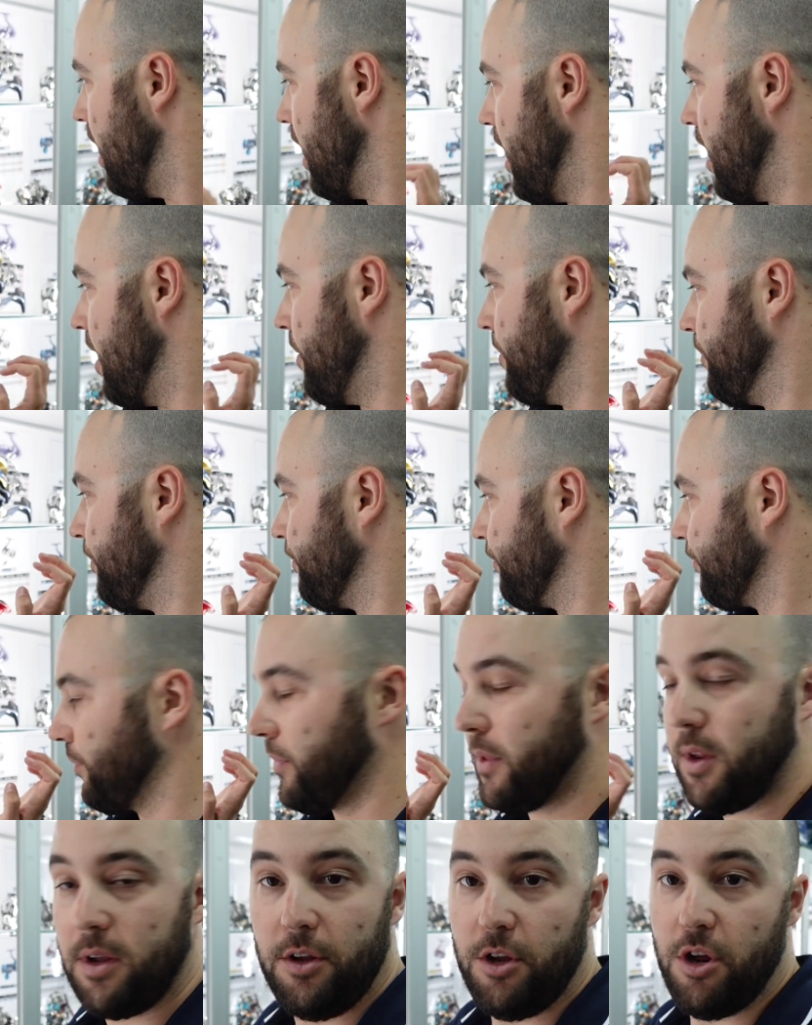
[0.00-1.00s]

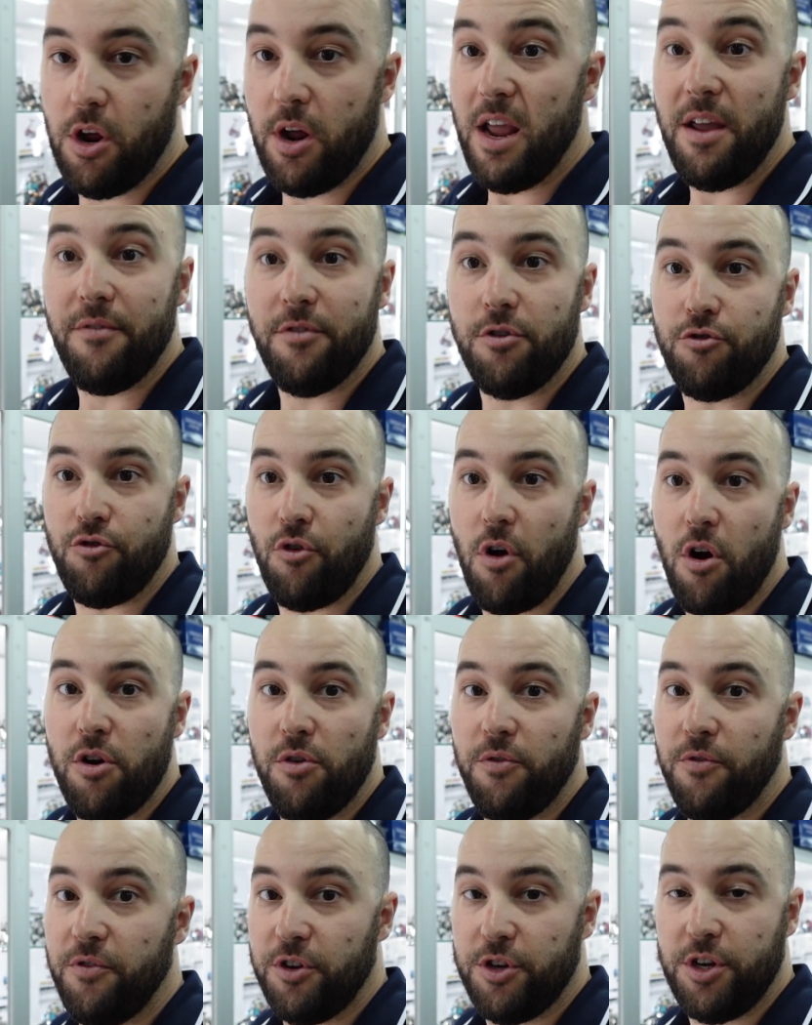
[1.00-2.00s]
You know, even
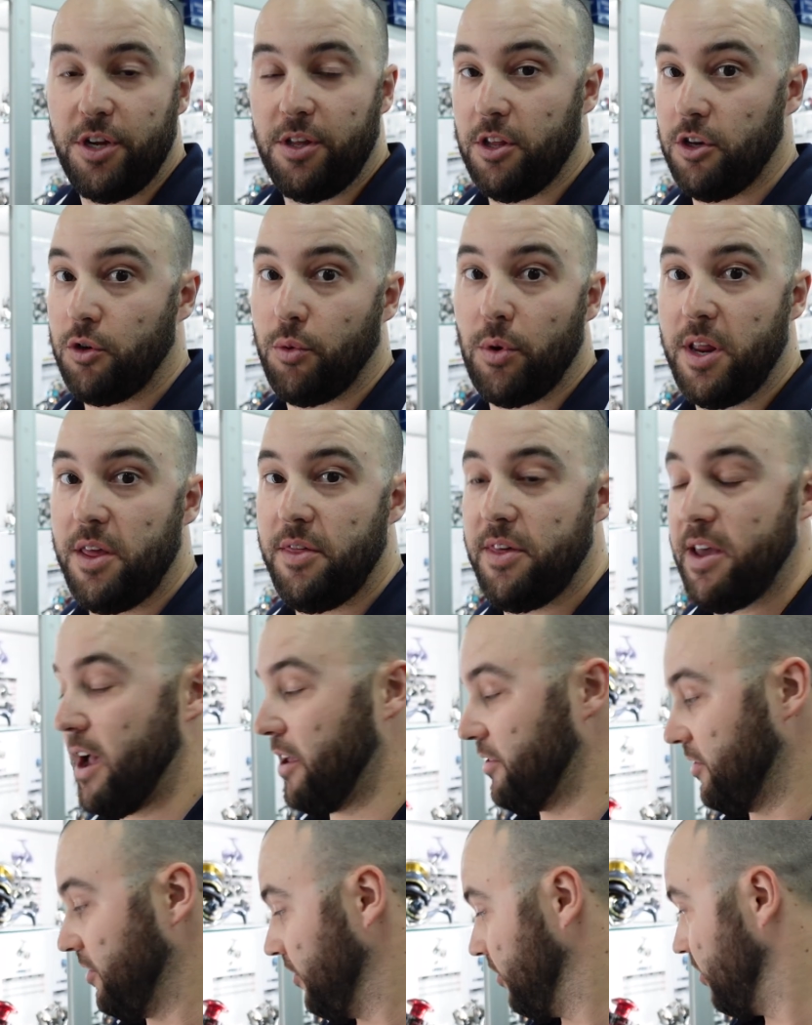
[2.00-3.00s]
drone fishing, the
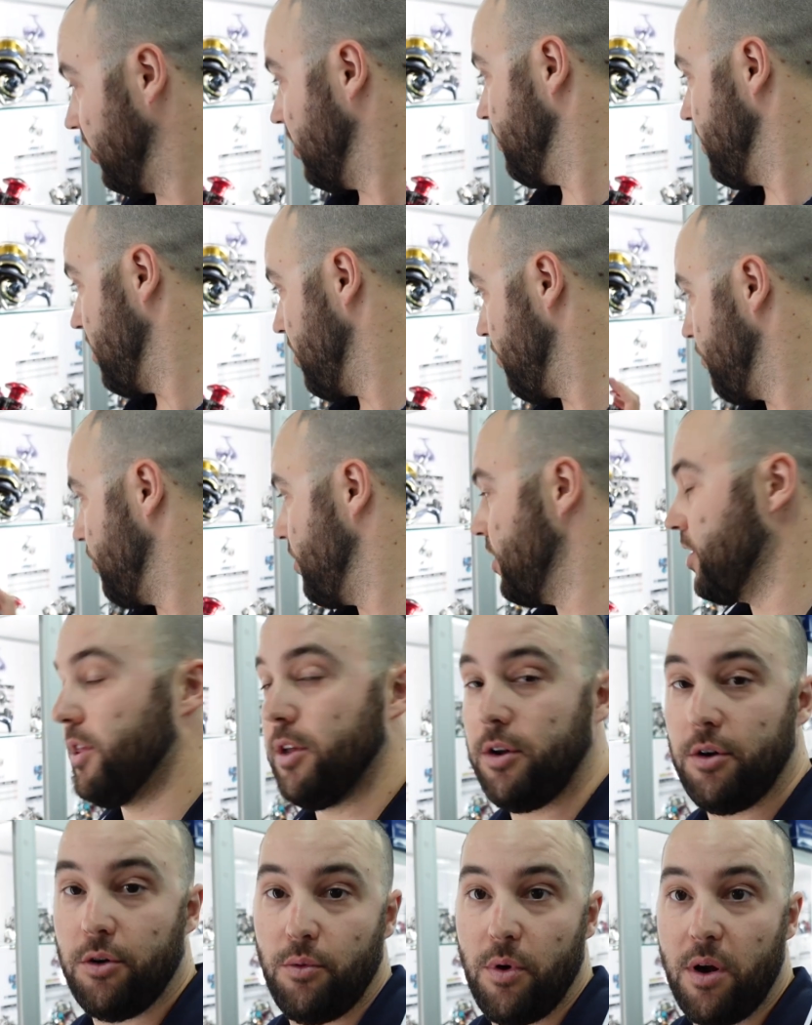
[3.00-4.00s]
20,000 is gonna be a
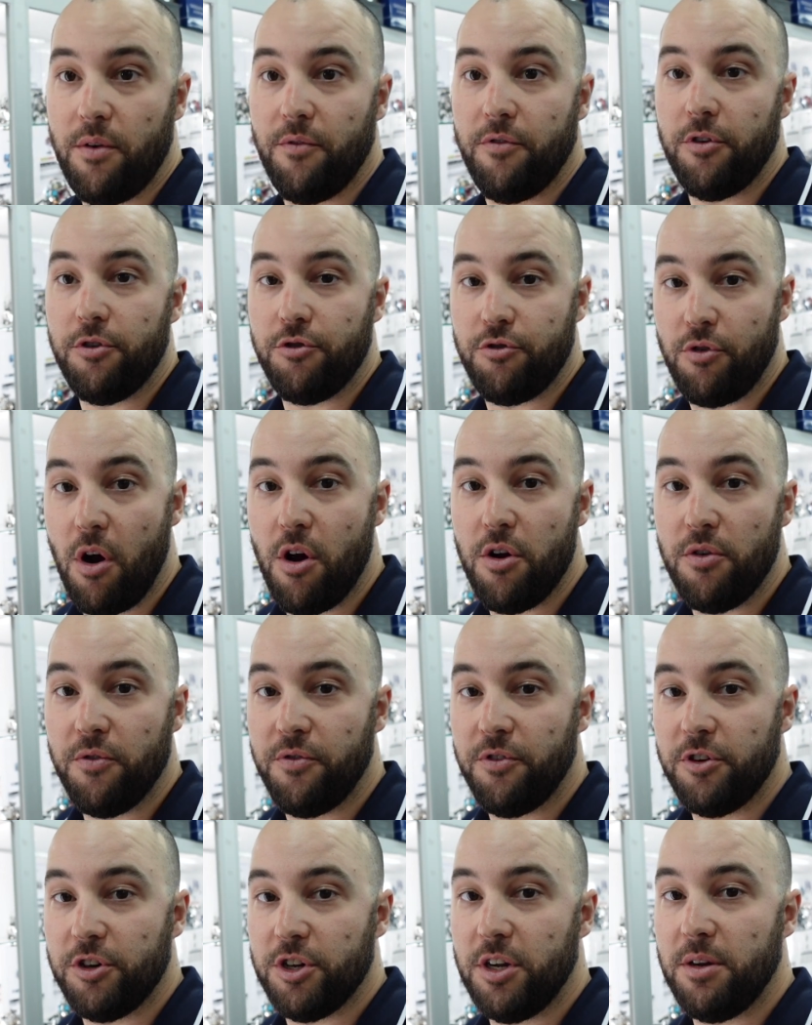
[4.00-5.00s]
really good one for drone
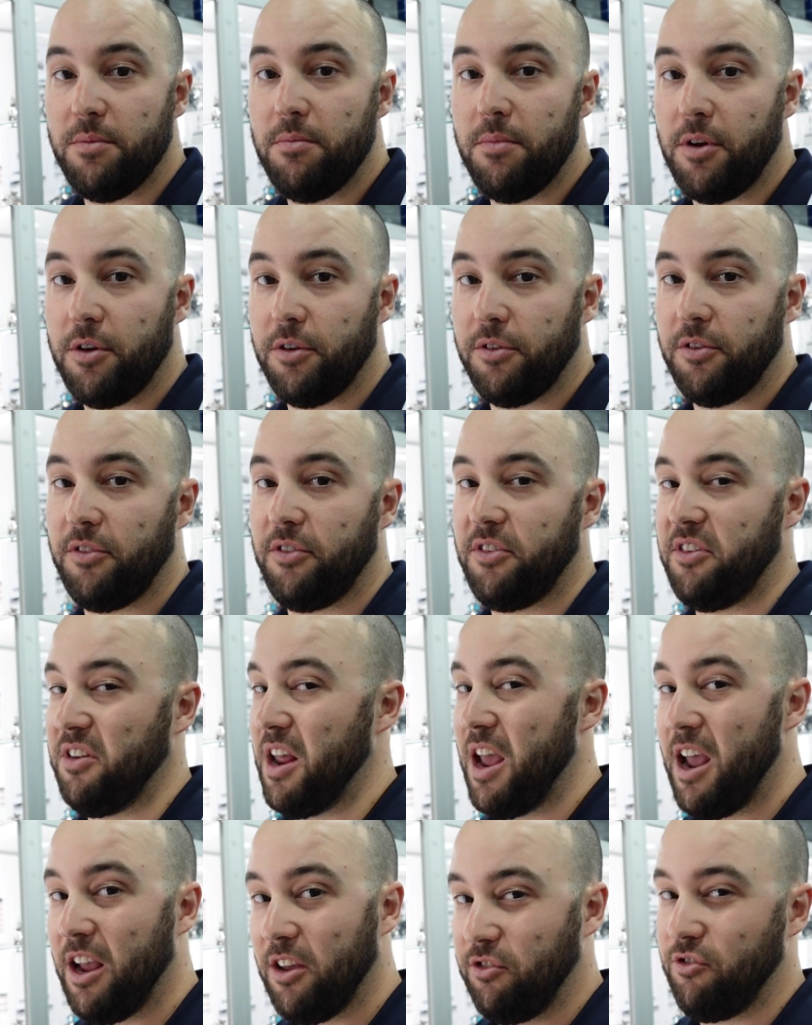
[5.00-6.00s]
fishing because it's
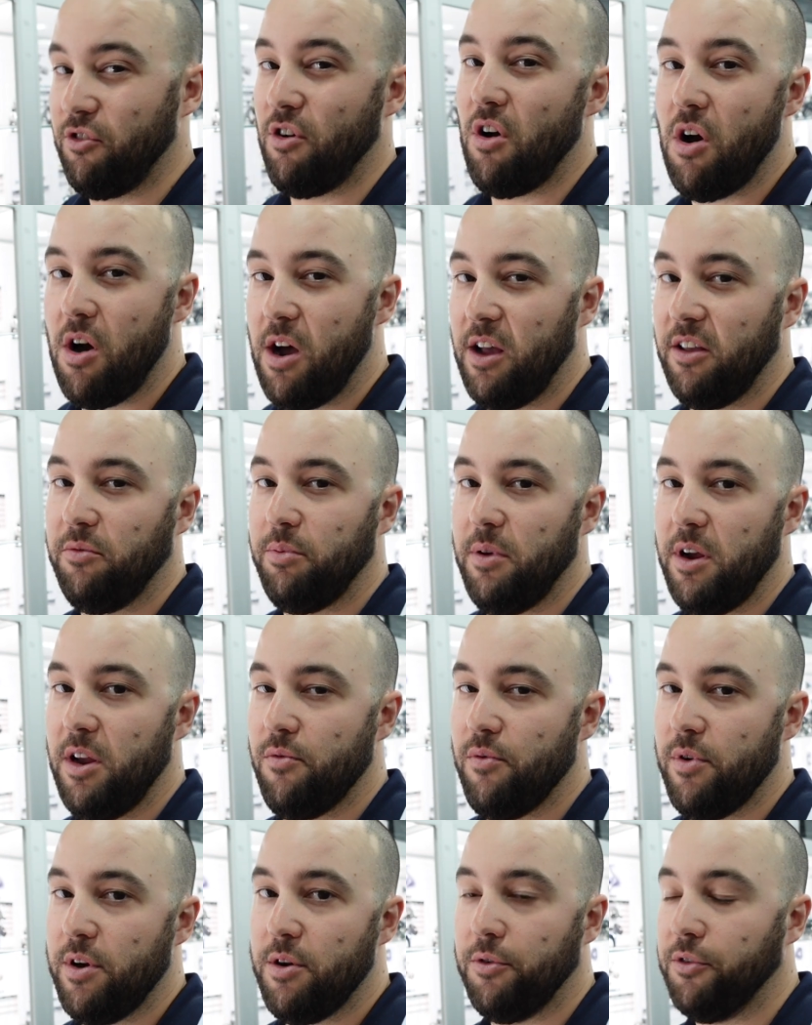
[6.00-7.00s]
an extra high
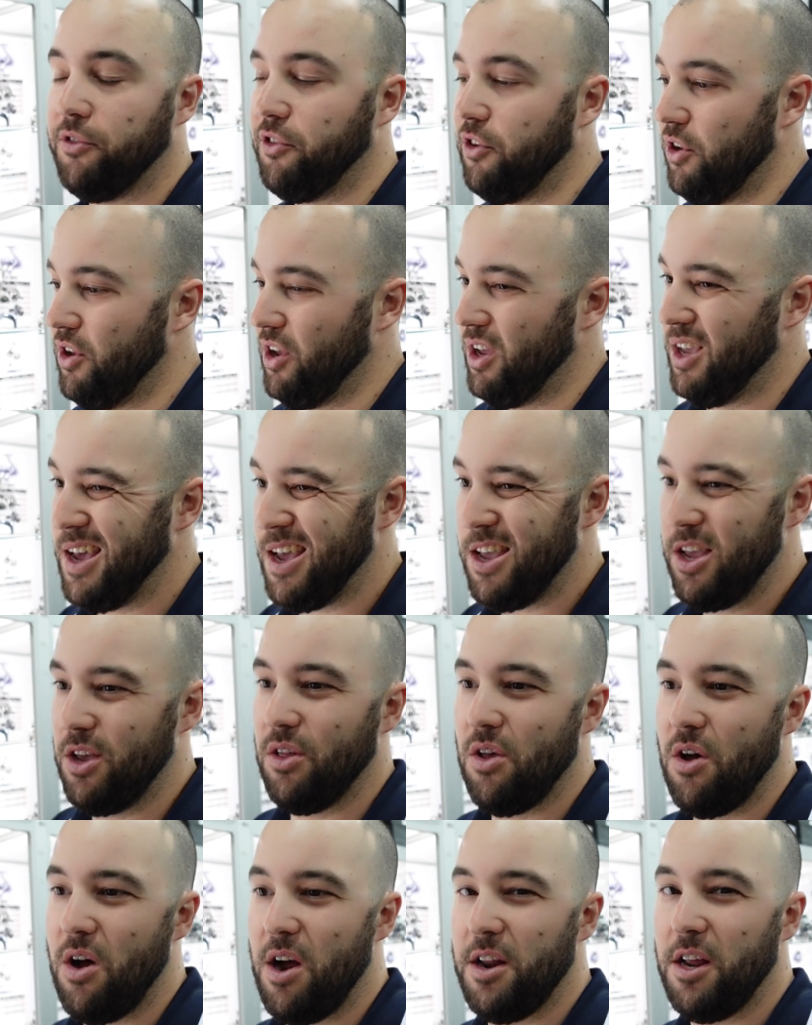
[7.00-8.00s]
speed reel, so you can get
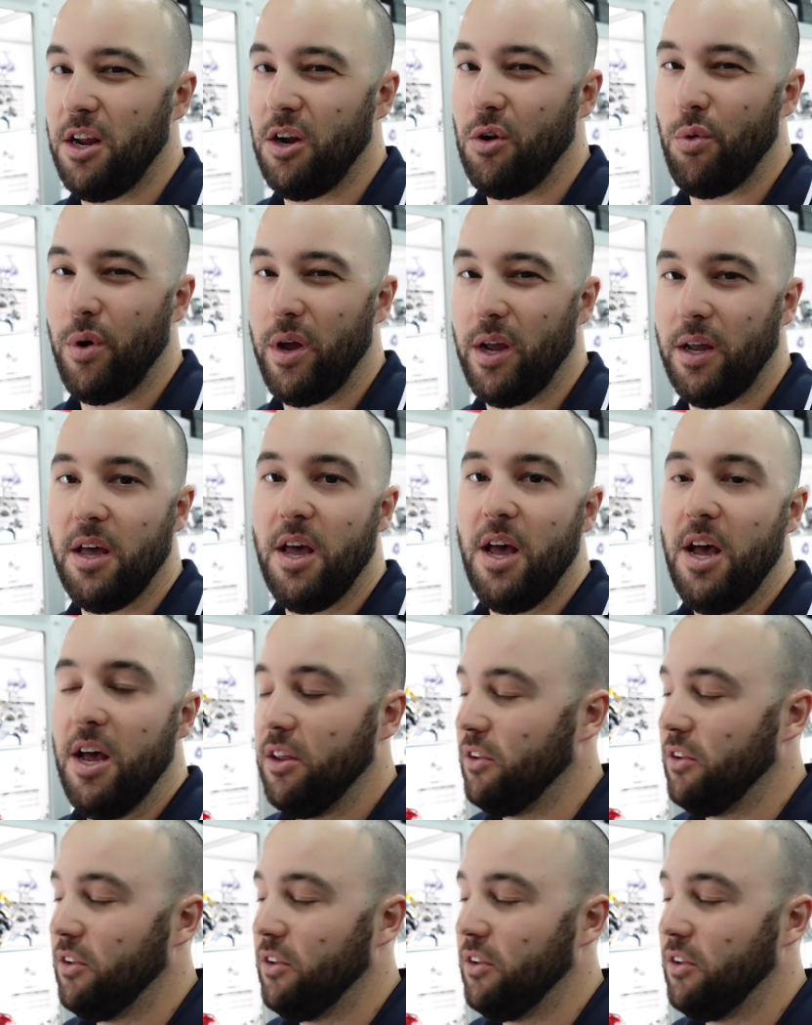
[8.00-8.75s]
your line in quick.